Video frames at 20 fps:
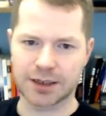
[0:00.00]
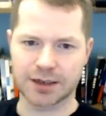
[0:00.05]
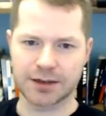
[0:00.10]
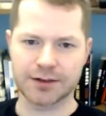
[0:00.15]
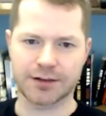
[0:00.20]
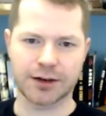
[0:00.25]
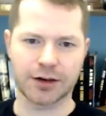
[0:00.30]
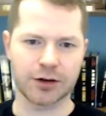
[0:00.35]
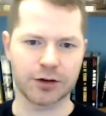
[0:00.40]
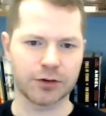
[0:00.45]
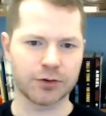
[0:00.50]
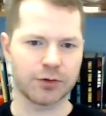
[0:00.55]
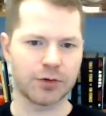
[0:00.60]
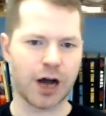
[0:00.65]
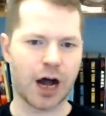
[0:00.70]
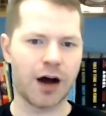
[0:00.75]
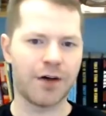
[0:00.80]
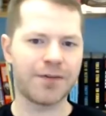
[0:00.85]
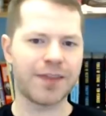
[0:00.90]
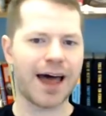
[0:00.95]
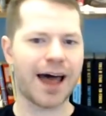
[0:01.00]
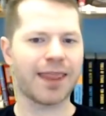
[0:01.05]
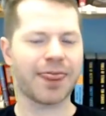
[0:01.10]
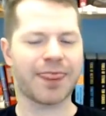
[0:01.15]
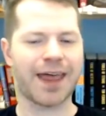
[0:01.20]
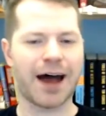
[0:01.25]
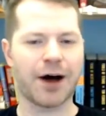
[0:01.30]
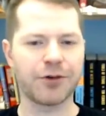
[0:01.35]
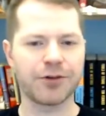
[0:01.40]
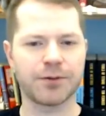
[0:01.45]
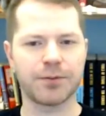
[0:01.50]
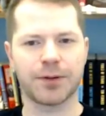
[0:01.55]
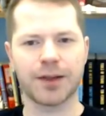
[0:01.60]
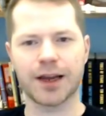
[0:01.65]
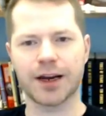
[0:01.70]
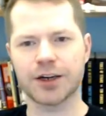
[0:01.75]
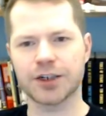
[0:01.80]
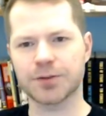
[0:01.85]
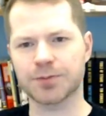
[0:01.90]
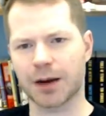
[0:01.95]
So of that thousand
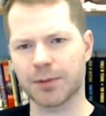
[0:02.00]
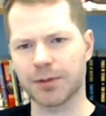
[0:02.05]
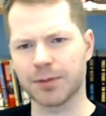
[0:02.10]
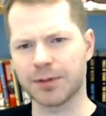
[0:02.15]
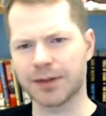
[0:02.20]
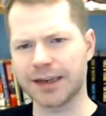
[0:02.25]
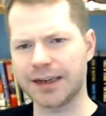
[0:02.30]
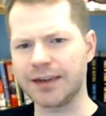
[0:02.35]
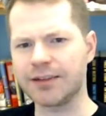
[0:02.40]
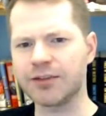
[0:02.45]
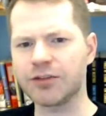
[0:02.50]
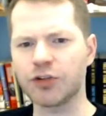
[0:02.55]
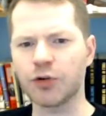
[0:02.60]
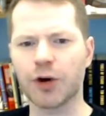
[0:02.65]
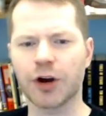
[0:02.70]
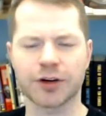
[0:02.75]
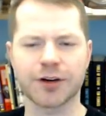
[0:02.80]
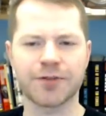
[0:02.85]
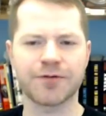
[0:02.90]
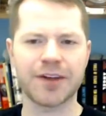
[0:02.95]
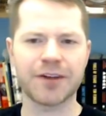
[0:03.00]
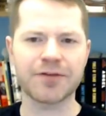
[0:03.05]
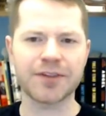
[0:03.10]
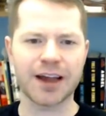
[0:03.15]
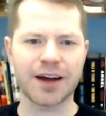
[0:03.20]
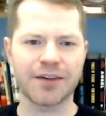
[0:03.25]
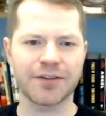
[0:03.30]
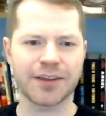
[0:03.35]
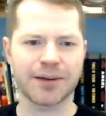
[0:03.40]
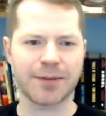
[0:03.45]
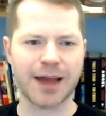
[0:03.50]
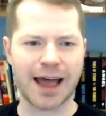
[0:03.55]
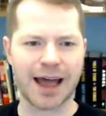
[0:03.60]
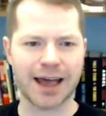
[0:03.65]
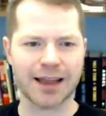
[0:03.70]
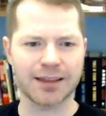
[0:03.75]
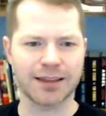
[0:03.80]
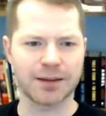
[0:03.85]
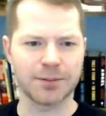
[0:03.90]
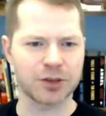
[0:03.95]
players, probably 250 of them
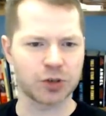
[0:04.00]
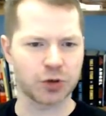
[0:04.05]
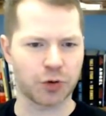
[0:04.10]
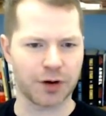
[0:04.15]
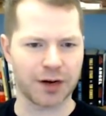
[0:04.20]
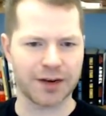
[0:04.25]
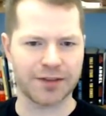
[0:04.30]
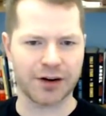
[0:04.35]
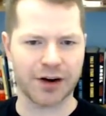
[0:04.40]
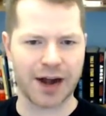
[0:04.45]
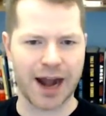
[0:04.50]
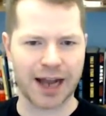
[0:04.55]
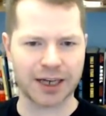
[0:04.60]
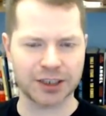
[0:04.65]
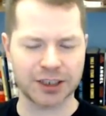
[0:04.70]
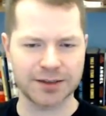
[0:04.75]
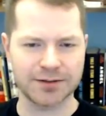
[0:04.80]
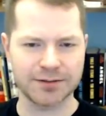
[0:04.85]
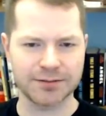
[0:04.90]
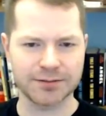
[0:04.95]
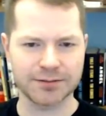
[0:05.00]
had the majority of their action